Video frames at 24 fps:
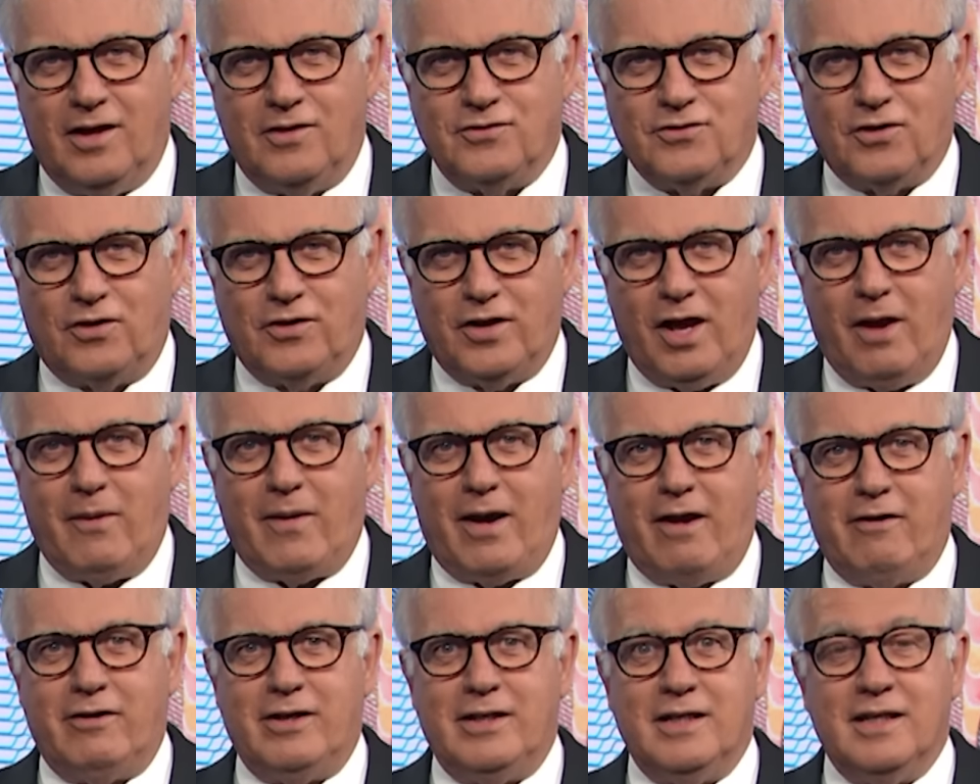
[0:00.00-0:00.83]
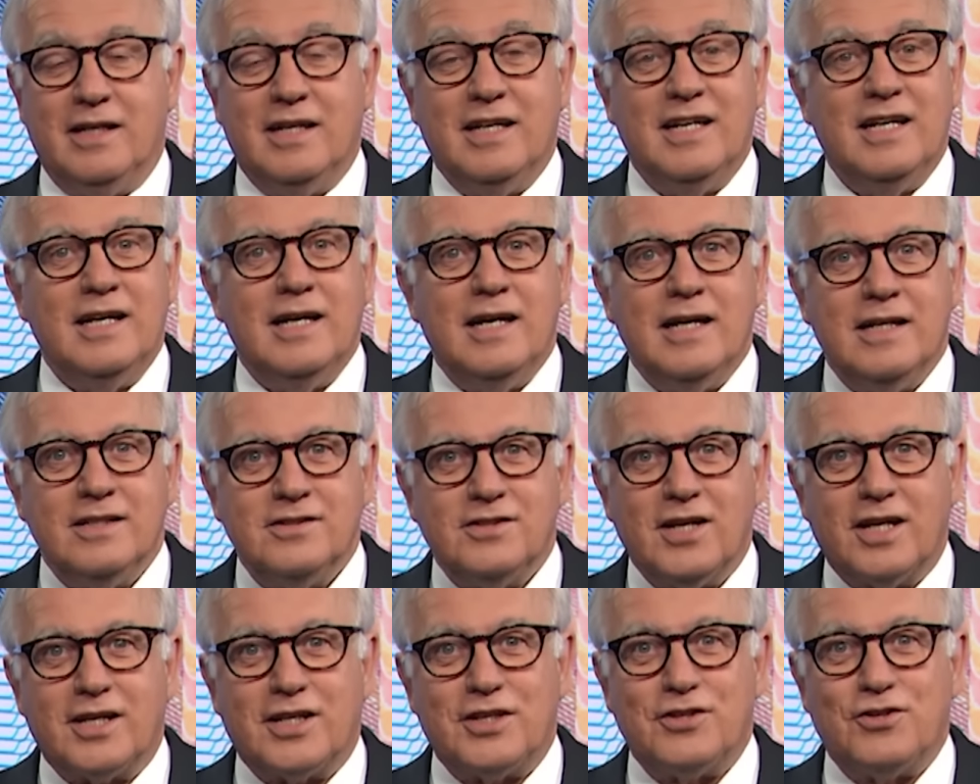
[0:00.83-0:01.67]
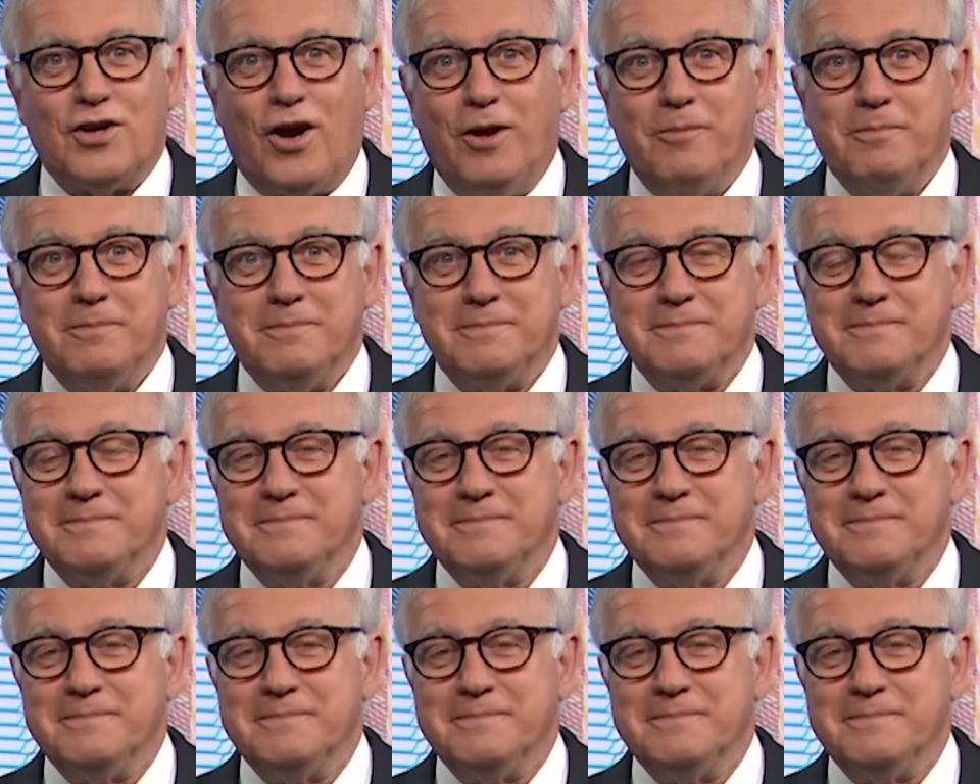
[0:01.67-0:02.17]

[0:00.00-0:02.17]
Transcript: So no hurry, take your time.